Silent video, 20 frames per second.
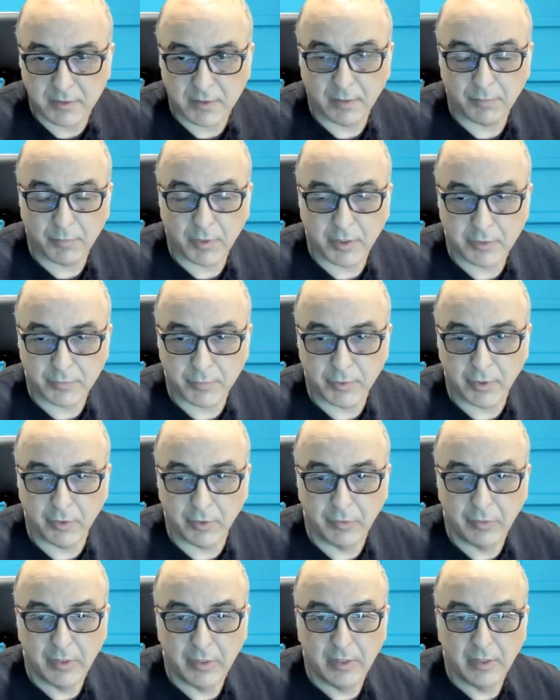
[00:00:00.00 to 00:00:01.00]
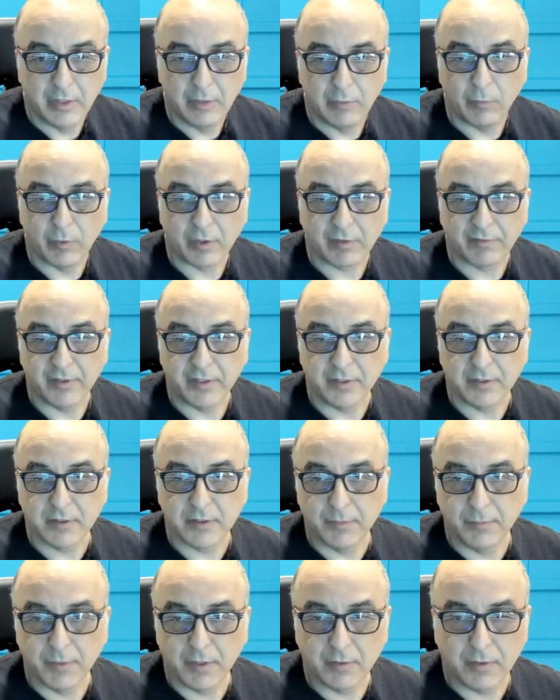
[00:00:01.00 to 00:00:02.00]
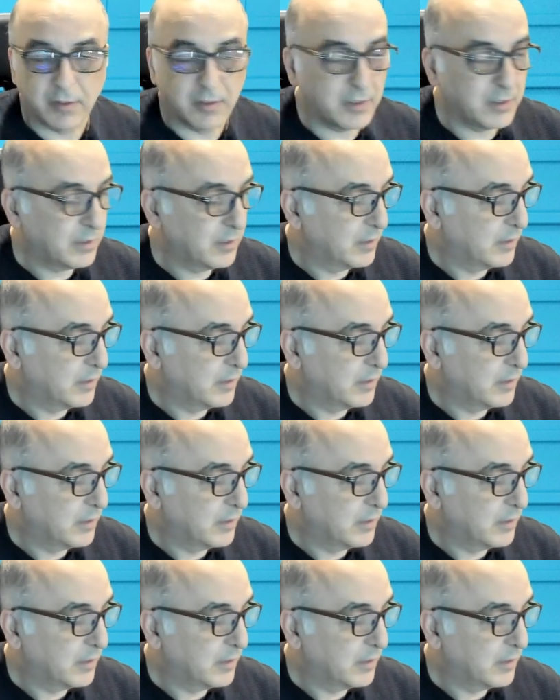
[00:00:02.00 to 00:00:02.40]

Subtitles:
and the Plus Pro work very similarly